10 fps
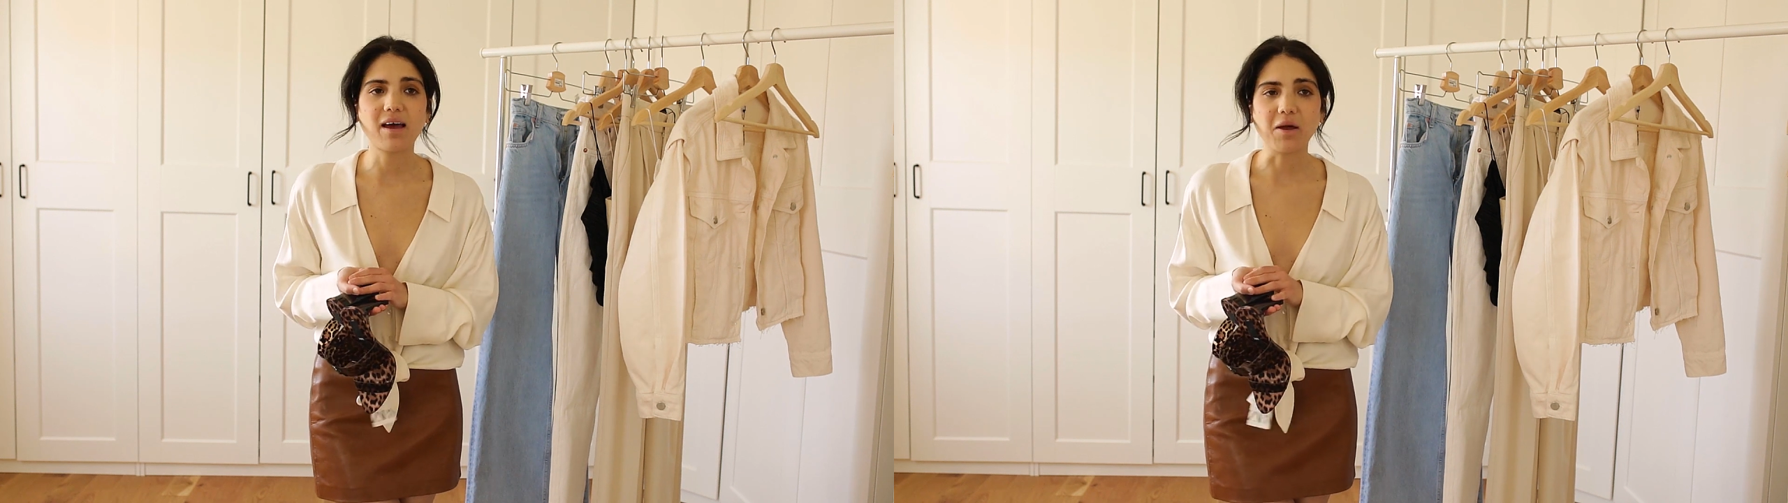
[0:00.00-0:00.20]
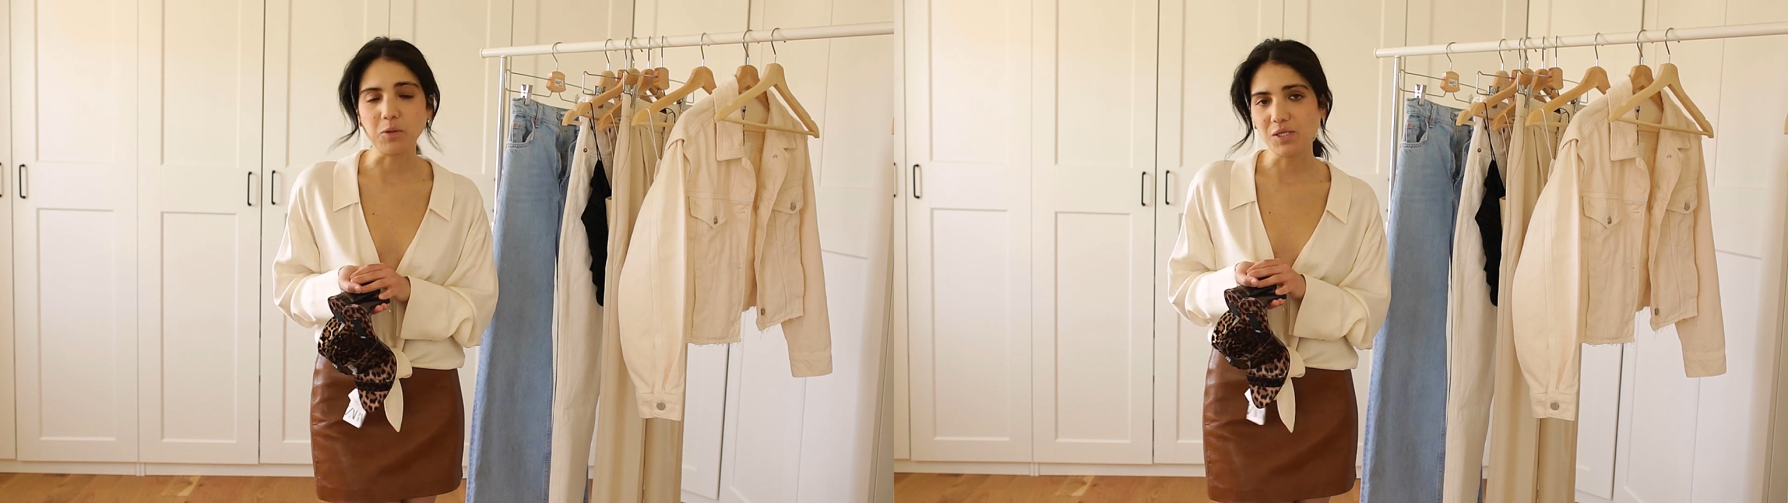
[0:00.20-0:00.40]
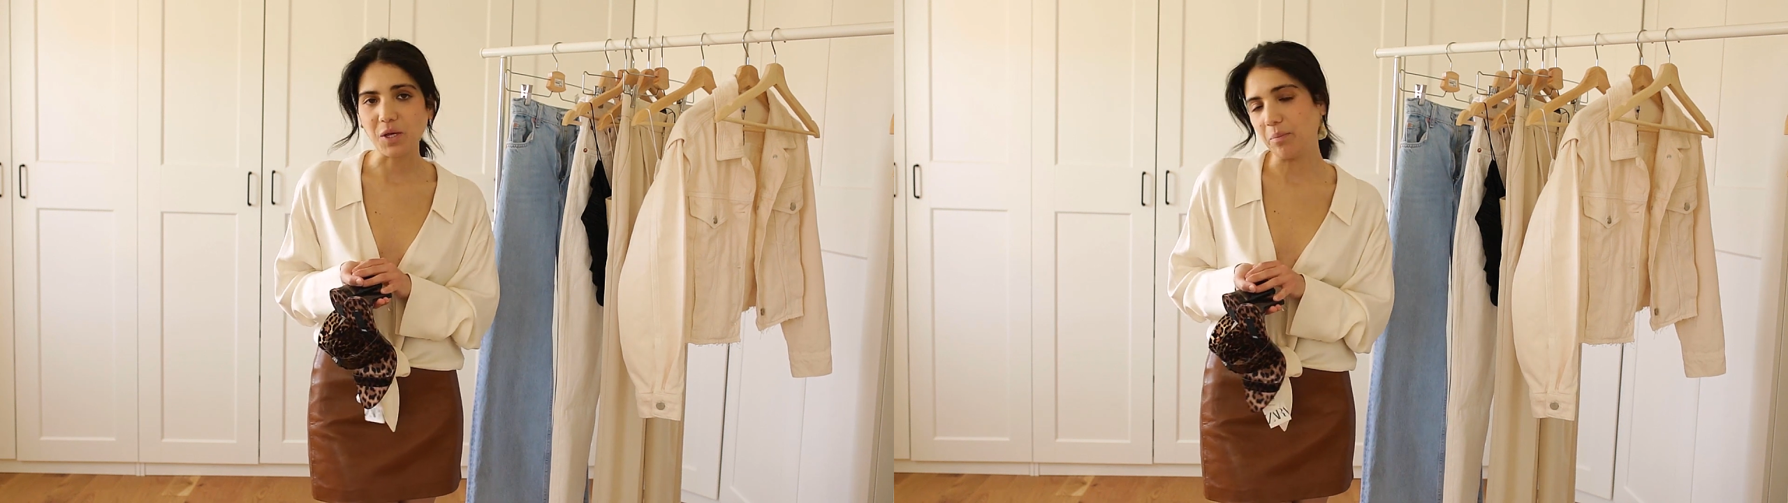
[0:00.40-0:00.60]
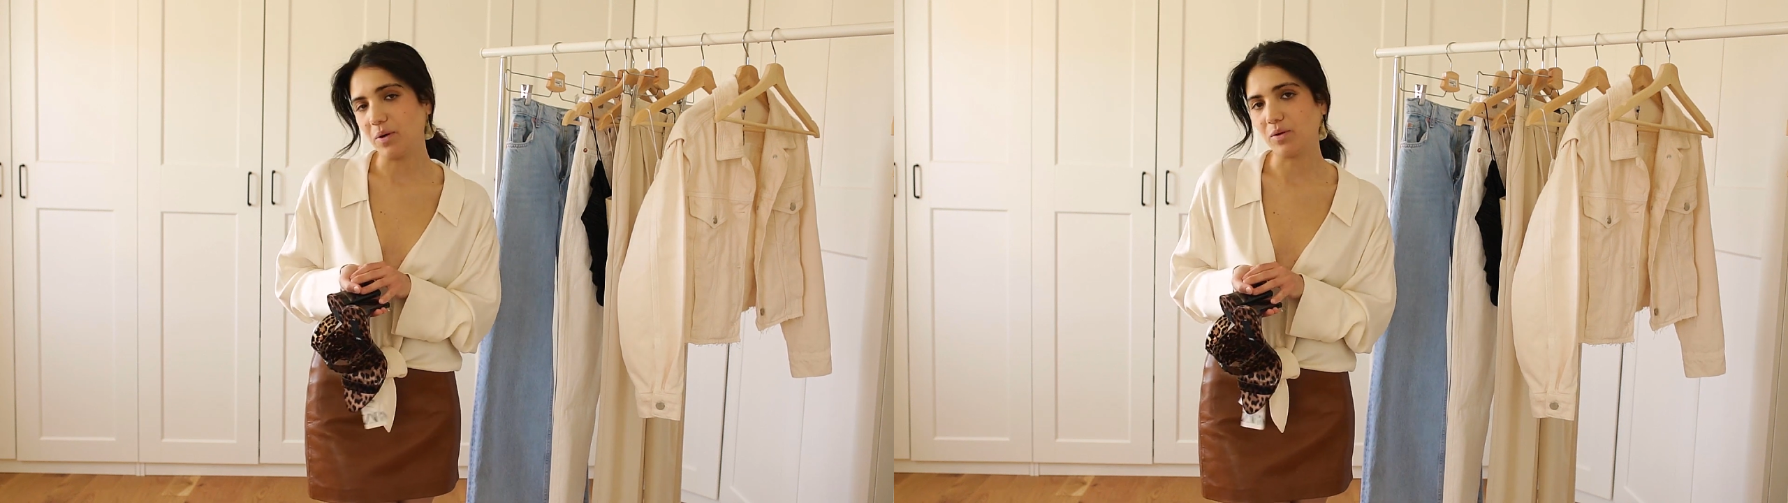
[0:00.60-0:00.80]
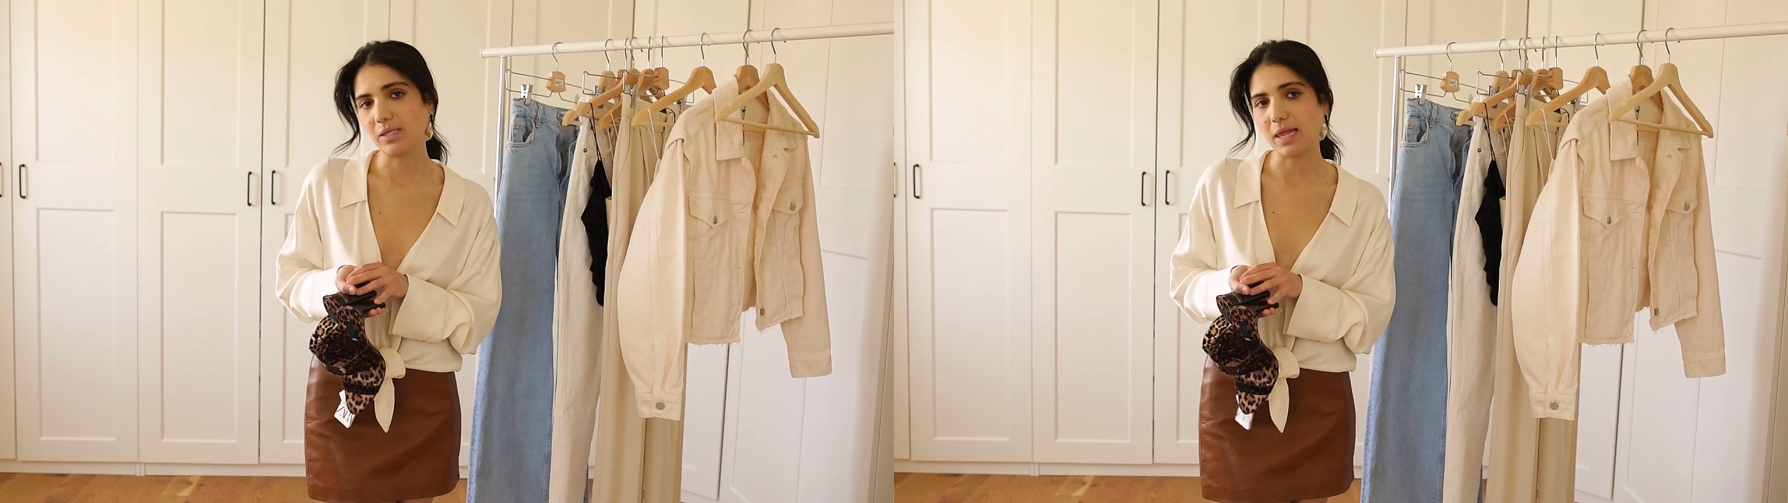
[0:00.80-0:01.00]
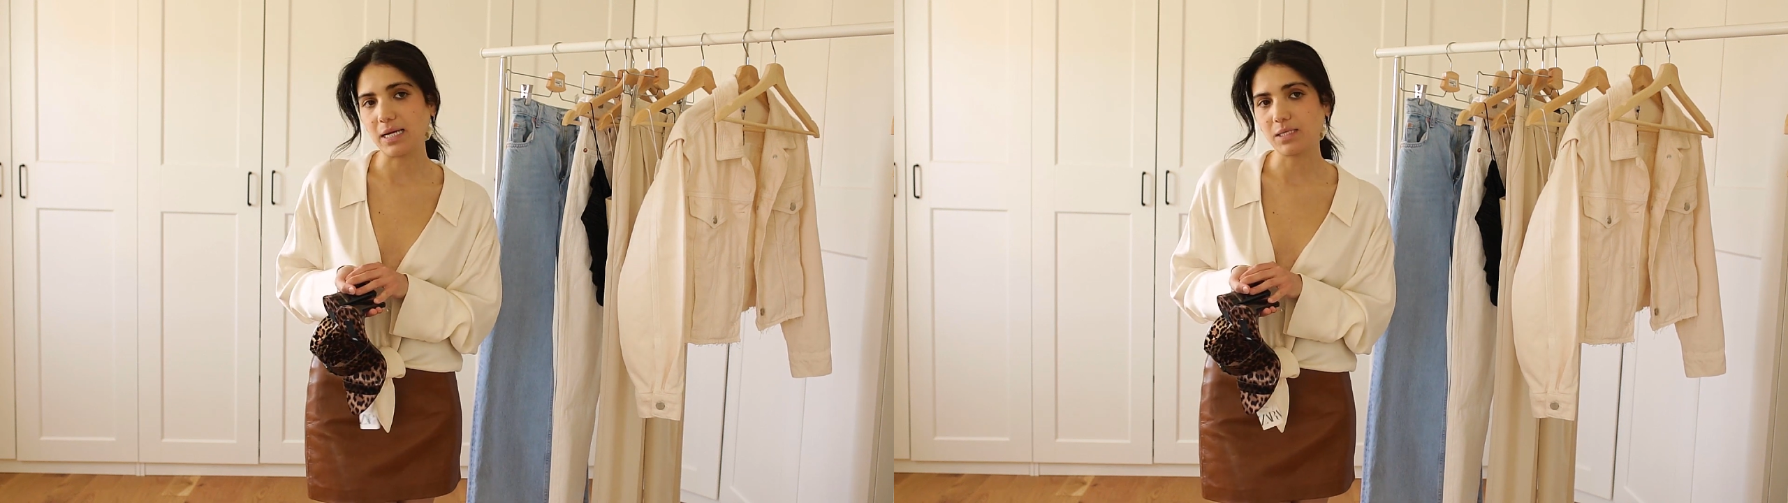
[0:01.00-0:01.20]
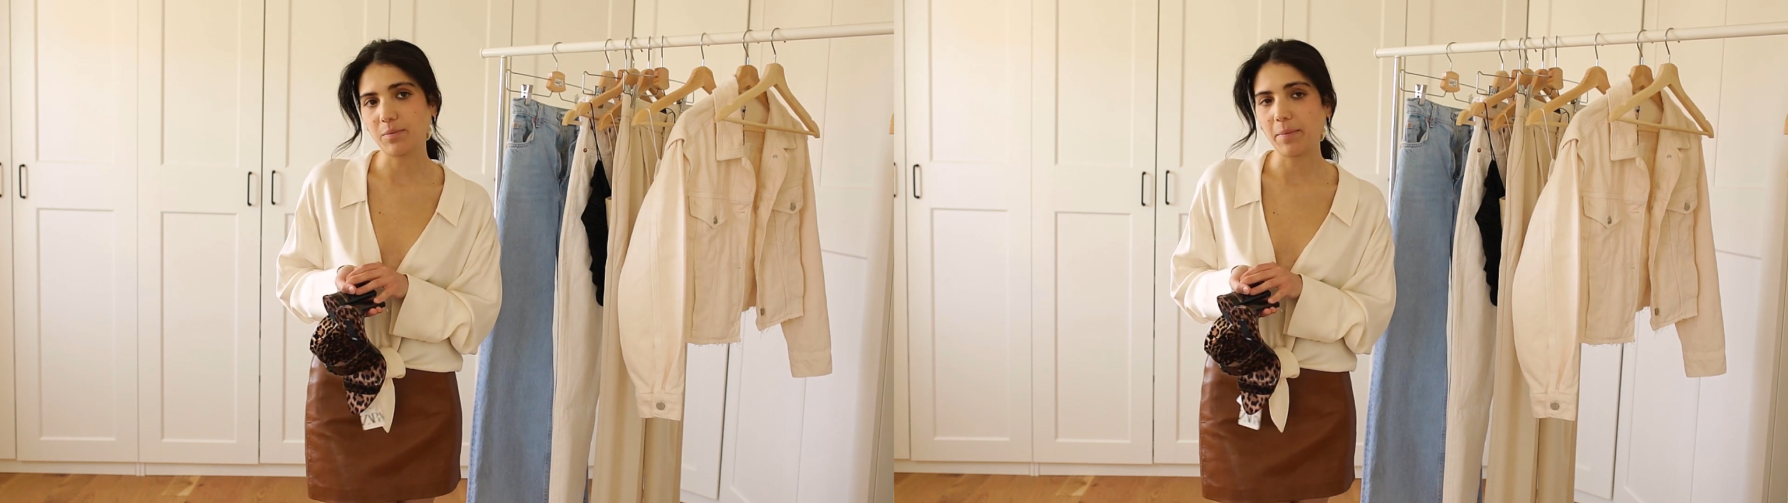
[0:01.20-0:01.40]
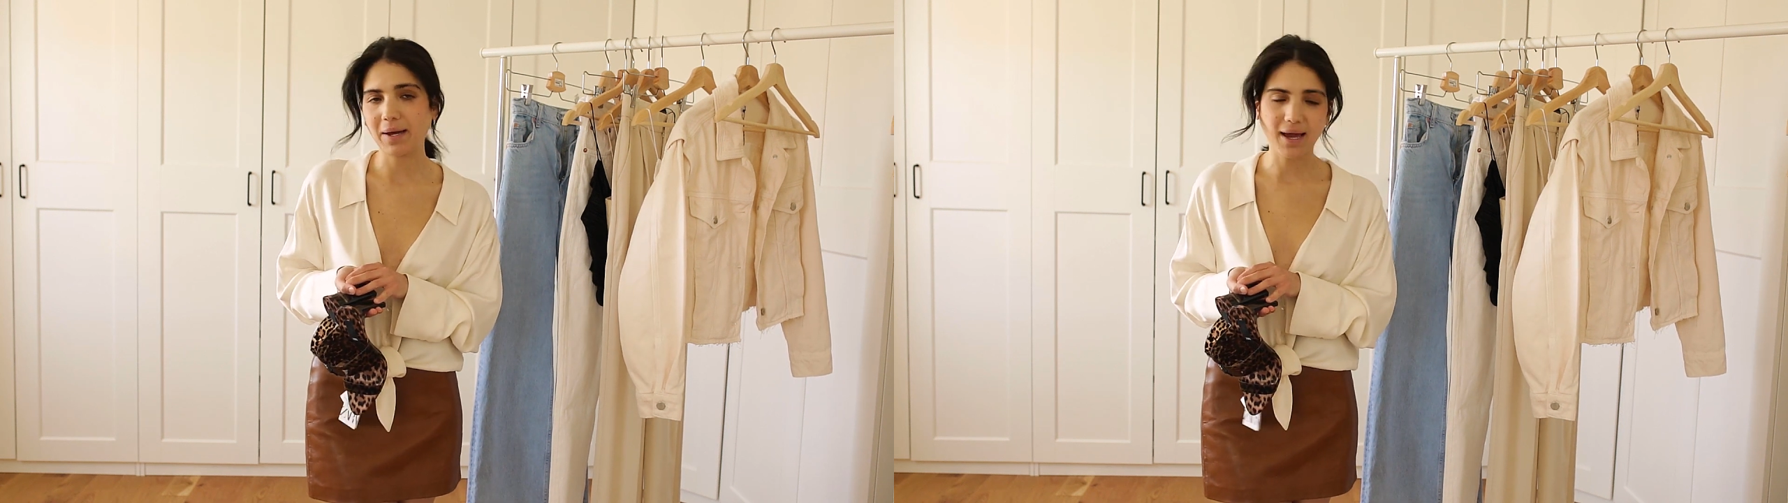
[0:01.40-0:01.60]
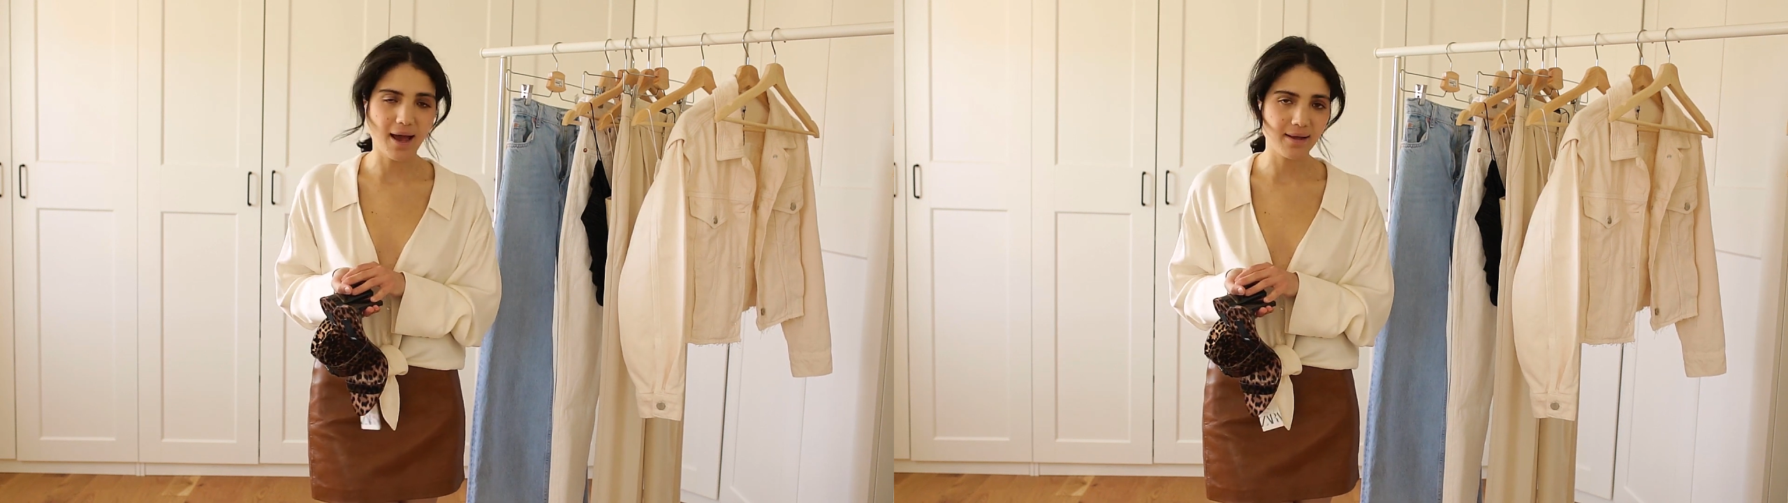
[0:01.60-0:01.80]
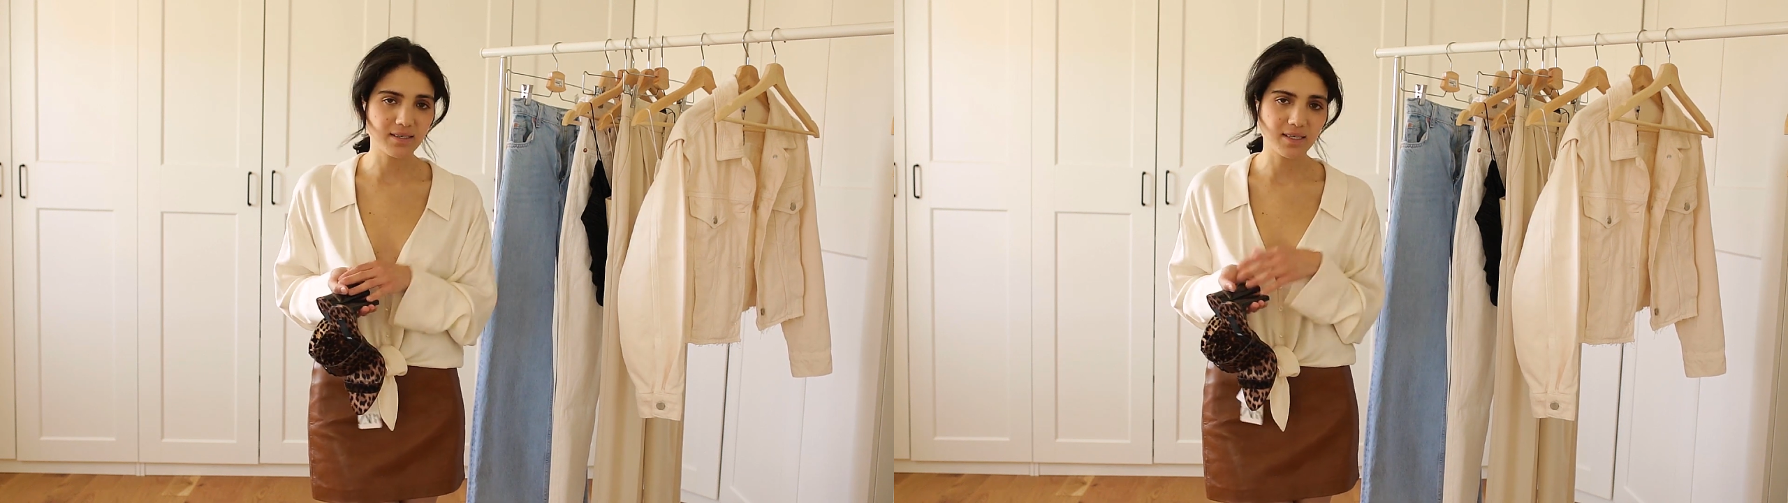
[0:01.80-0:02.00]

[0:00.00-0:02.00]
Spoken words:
I also post things about my cat,